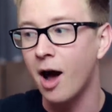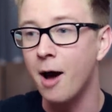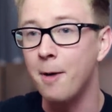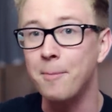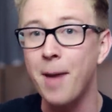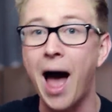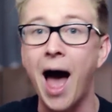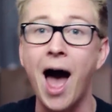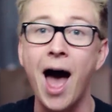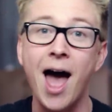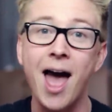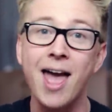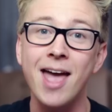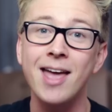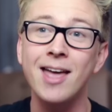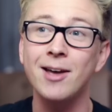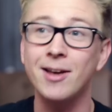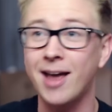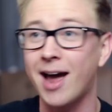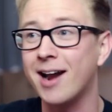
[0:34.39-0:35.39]
Um,
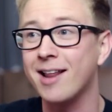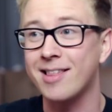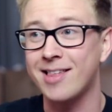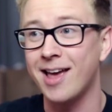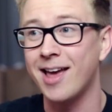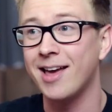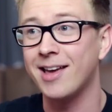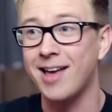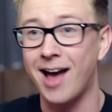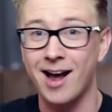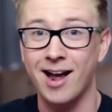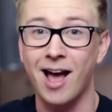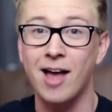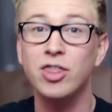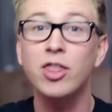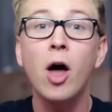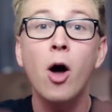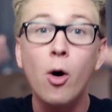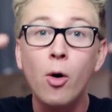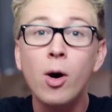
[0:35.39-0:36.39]
I gotta say
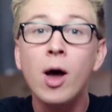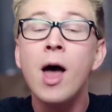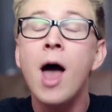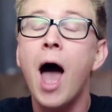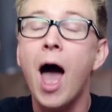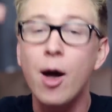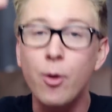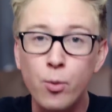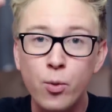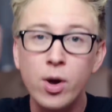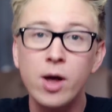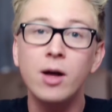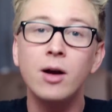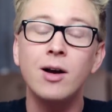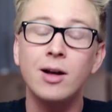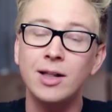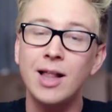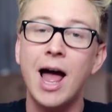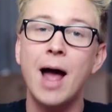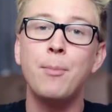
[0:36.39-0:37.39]
Gaga, though I will
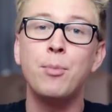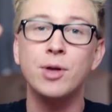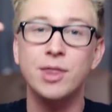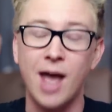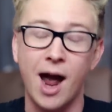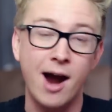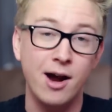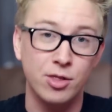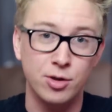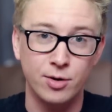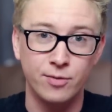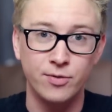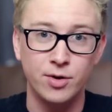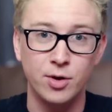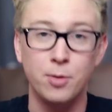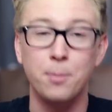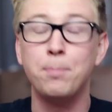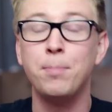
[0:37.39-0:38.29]
collab with either of you.